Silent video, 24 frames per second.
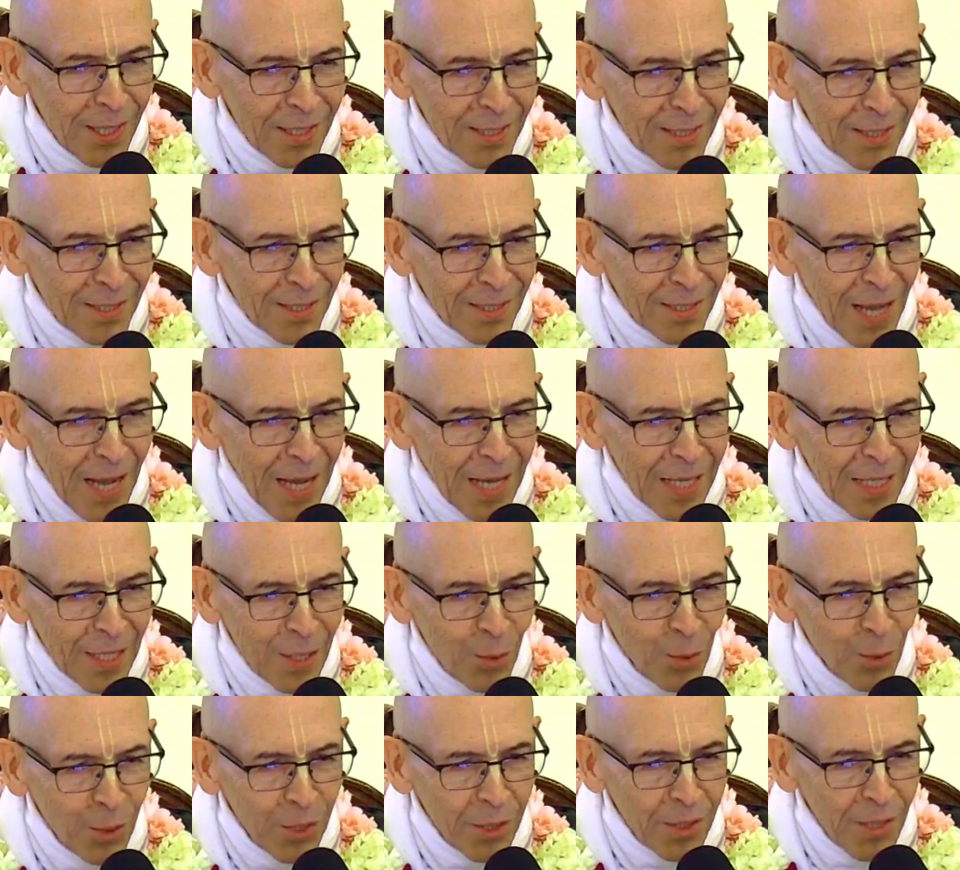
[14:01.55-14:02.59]
designed
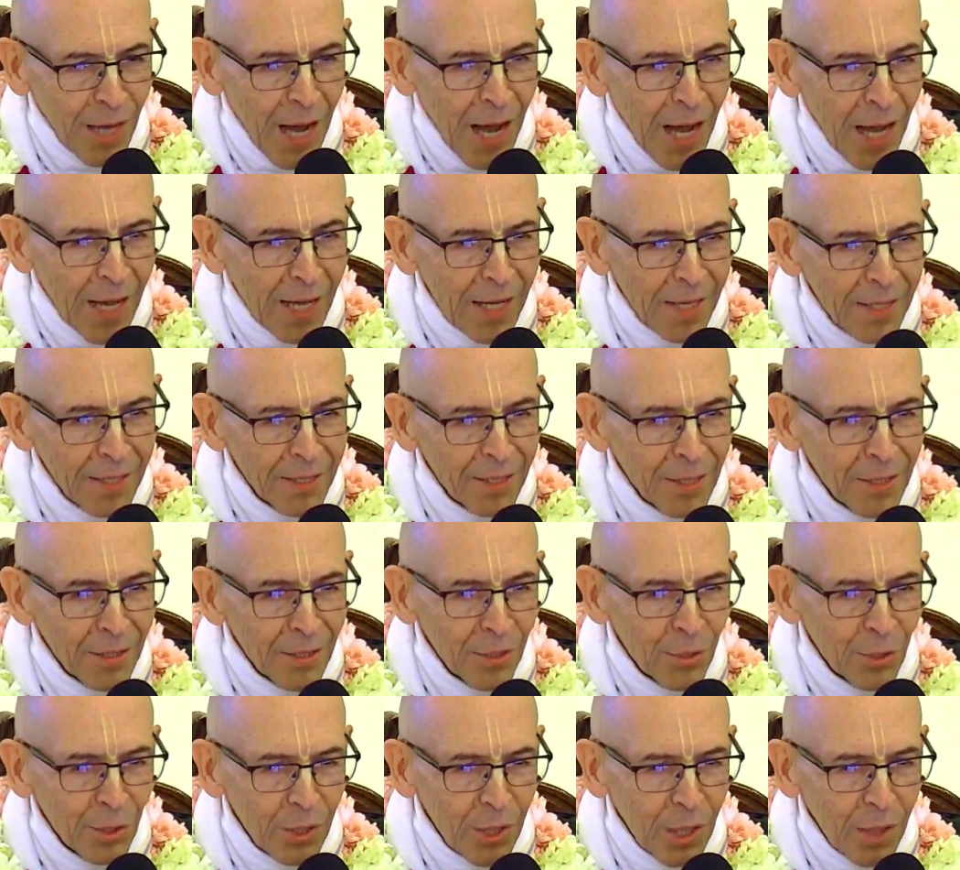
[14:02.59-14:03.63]
with an eye
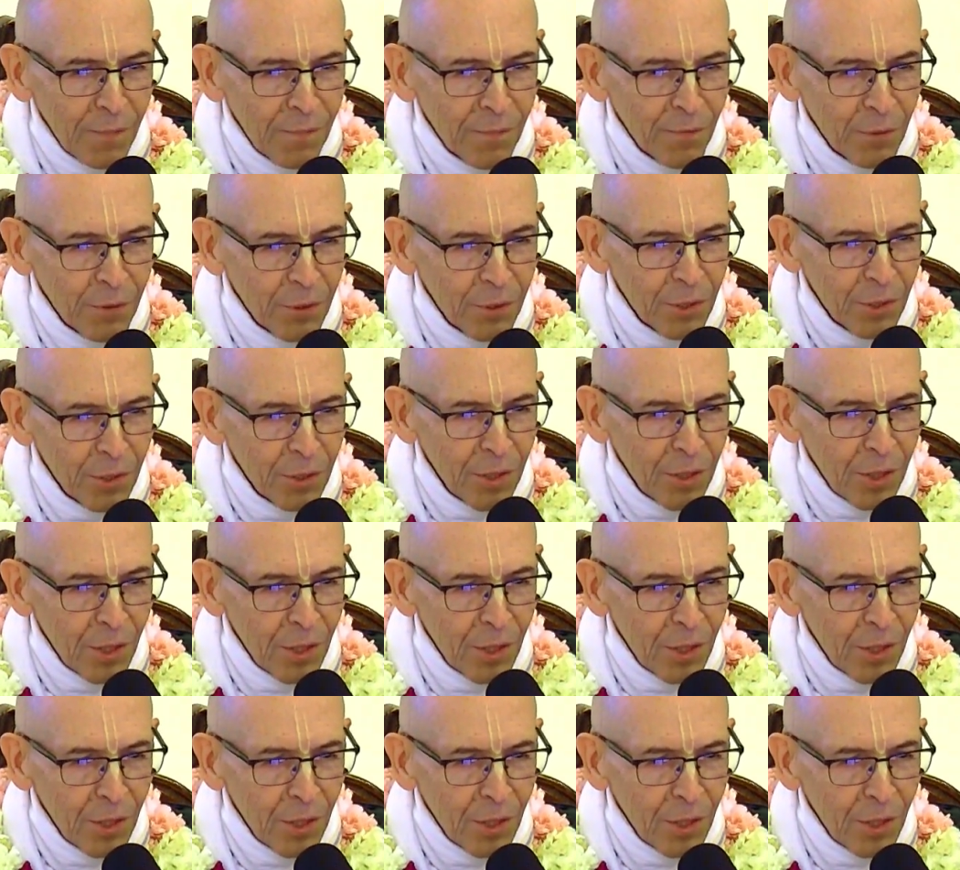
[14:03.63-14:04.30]
to comfort.